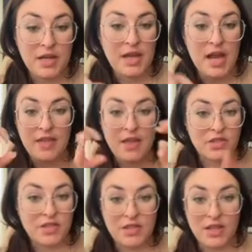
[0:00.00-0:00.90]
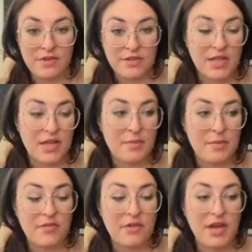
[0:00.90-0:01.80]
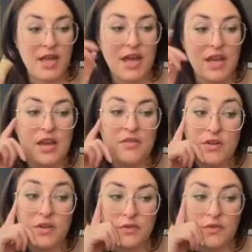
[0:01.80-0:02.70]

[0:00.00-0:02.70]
and then just never seeing them ever again. I've known a few people